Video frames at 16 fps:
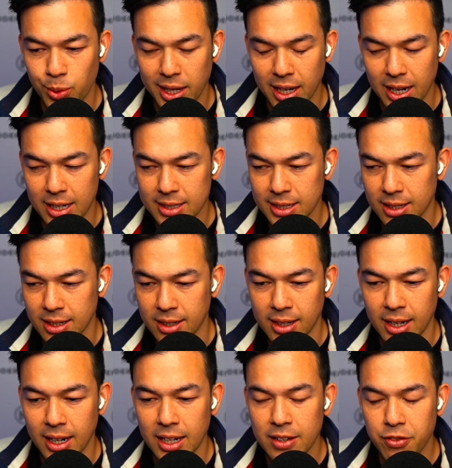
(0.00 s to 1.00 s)
last thing I'm
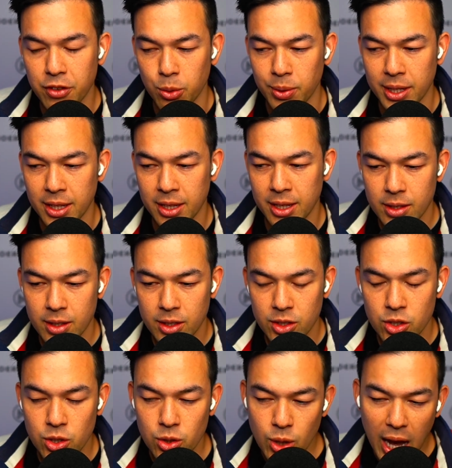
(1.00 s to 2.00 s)
going to leave you with.
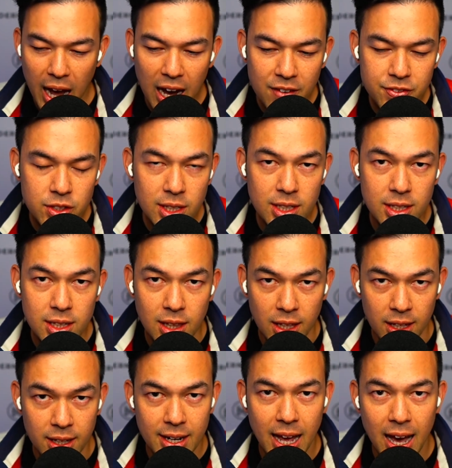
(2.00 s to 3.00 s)
You have to
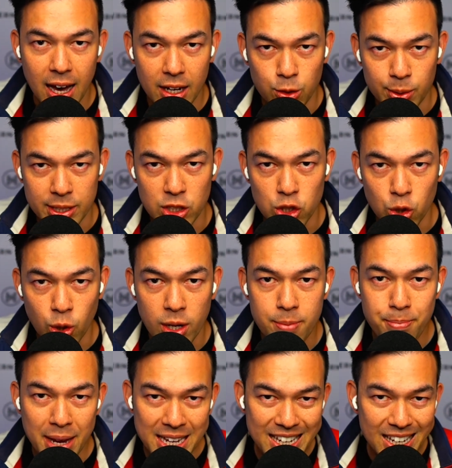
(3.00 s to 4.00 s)
learn how to enjoy
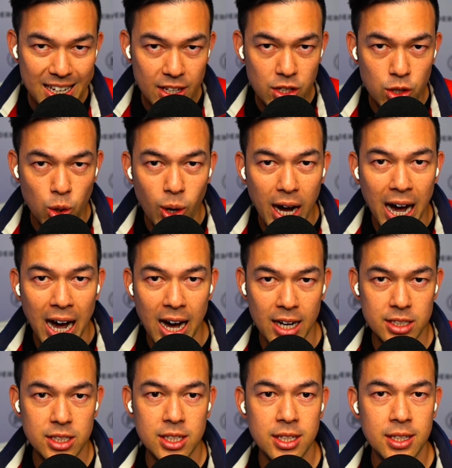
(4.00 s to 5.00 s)
making your
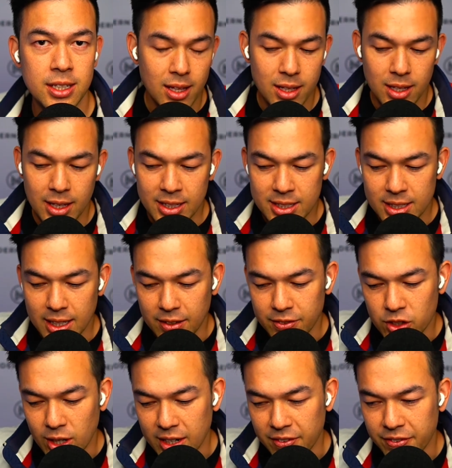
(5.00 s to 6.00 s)
art. Instead of
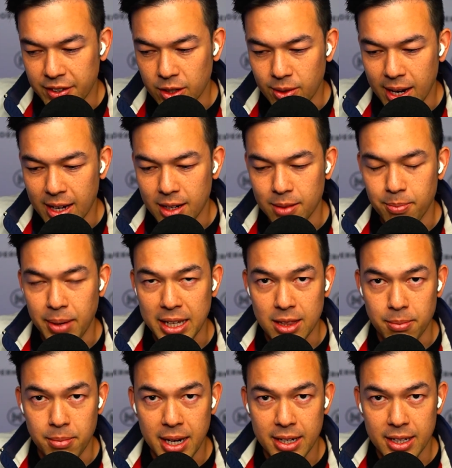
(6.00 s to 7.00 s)
trying to figure out how to make
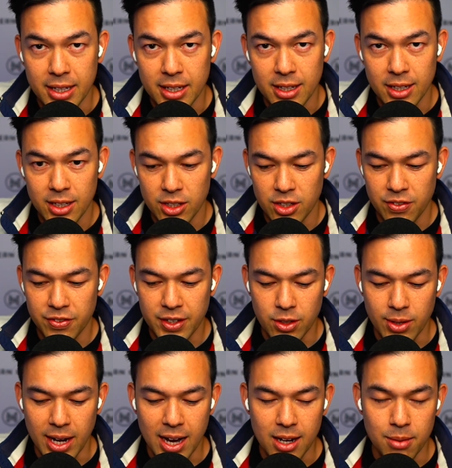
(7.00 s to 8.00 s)
the money, you
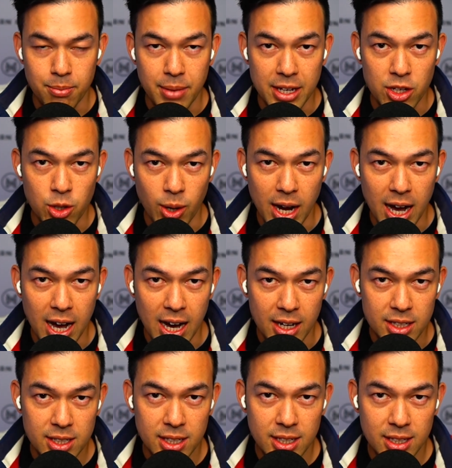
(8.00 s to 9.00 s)
figure out how to make your
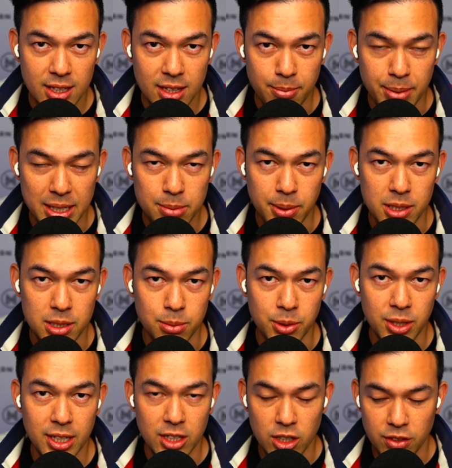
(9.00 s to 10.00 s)
art the best possible
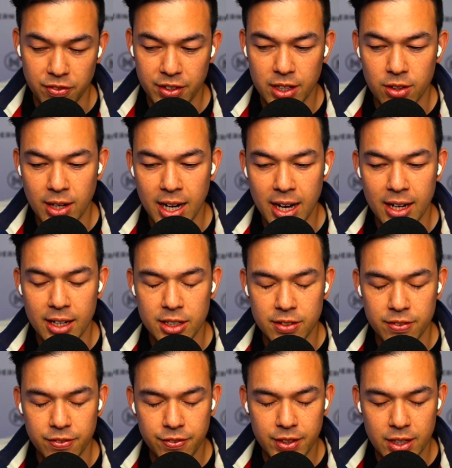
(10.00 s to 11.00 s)
thing. You figure out
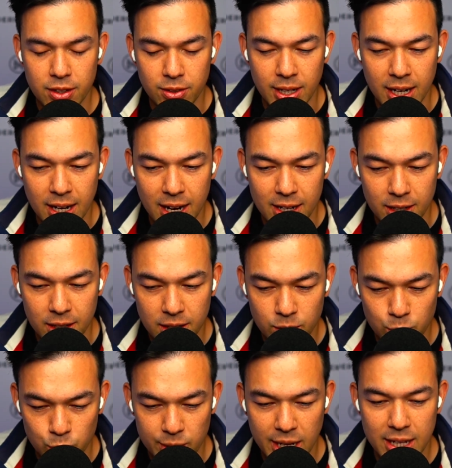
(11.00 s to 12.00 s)
how to
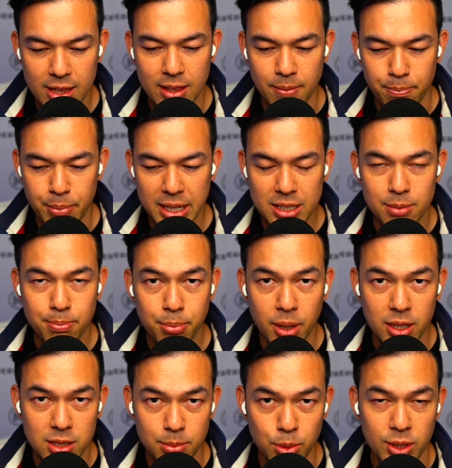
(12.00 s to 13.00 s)
create the best
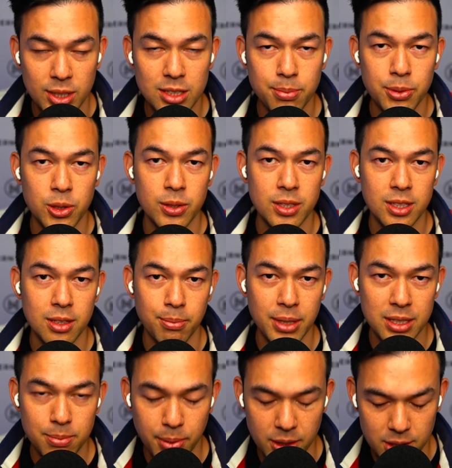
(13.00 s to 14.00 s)
possible experience, the
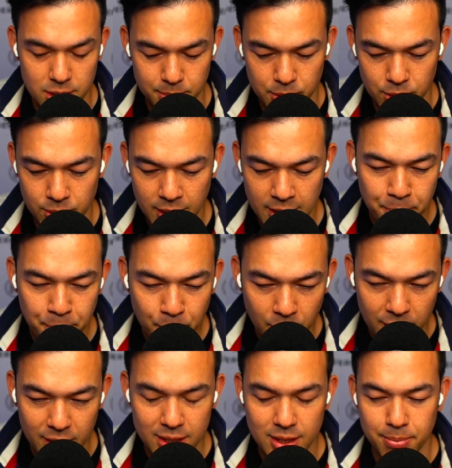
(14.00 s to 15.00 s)
best possible
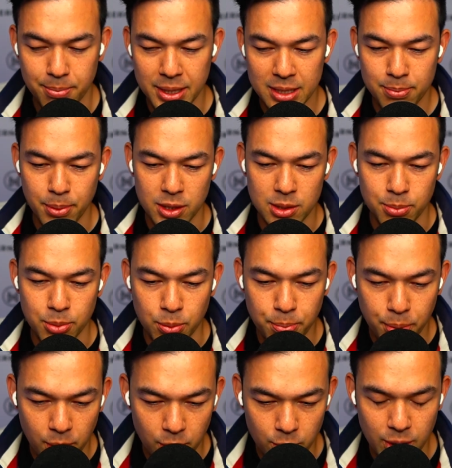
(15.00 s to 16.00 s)
product, the best possible
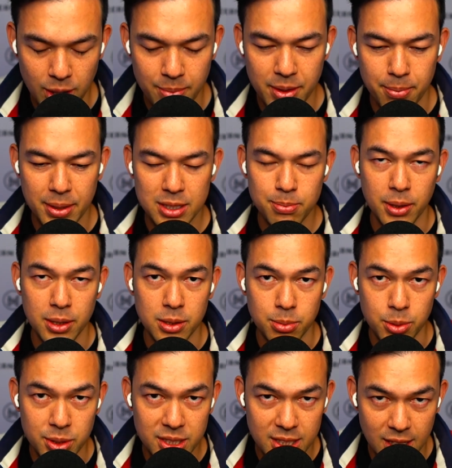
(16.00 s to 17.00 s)
program, the best
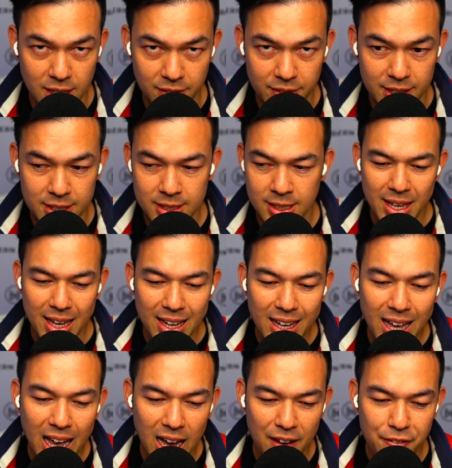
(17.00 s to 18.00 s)
possible service.
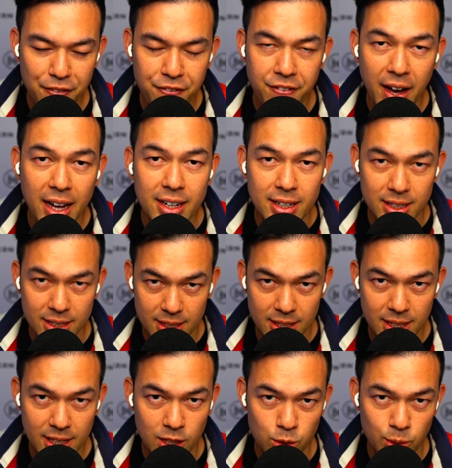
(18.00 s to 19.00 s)
Have fun
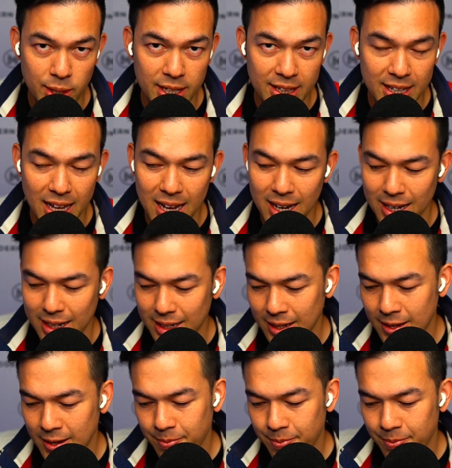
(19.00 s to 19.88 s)
in creating the art.